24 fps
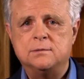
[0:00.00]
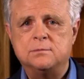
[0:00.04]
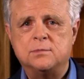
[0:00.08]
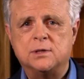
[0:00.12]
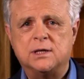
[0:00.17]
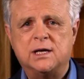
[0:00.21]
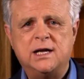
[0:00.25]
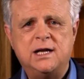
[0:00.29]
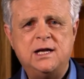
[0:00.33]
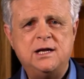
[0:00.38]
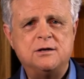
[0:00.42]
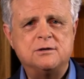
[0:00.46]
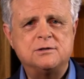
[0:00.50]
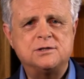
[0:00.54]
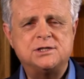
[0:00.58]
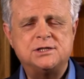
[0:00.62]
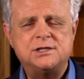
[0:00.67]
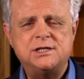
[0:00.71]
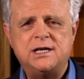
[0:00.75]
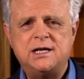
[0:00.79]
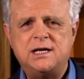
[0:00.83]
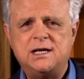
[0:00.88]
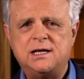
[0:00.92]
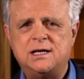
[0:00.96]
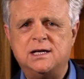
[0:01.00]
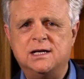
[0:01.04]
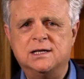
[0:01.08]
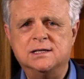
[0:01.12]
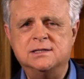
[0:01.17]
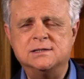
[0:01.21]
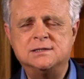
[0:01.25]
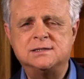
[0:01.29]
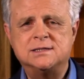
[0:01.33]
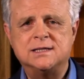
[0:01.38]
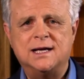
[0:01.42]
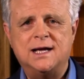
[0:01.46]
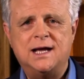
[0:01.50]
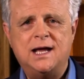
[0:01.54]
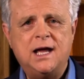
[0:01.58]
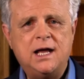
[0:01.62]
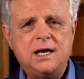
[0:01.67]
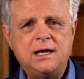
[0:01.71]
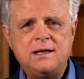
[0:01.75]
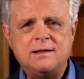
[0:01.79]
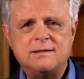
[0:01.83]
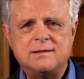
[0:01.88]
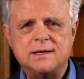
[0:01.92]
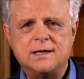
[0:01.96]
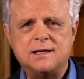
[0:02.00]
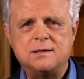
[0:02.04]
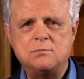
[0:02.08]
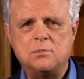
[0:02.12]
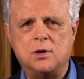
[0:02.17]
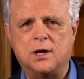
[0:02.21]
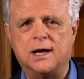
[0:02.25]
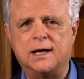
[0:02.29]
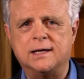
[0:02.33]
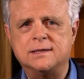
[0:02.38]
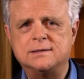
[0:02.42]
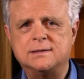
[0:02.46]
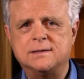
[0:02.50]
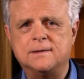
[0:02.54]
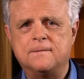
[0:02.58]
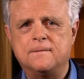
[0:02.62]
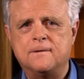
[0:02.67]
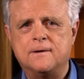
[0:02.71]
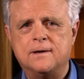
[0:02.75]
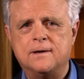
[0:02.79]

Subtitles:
but he or she is anything but.